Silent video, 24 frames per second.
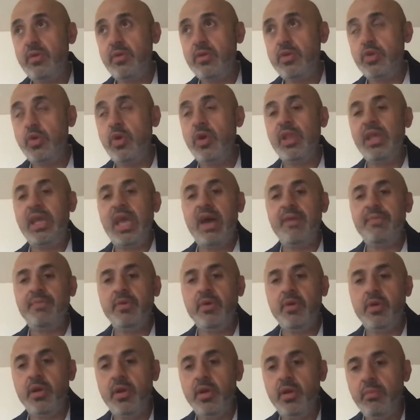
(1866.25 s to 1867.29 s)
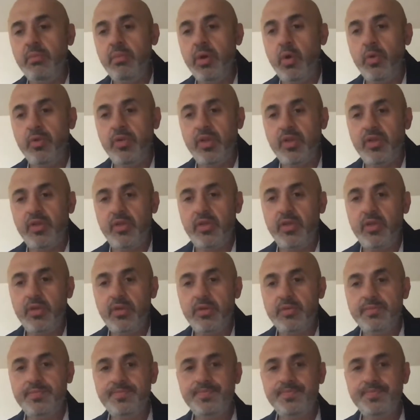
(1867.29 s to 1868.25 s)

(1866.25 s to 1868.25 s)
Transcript: shortly after Moses.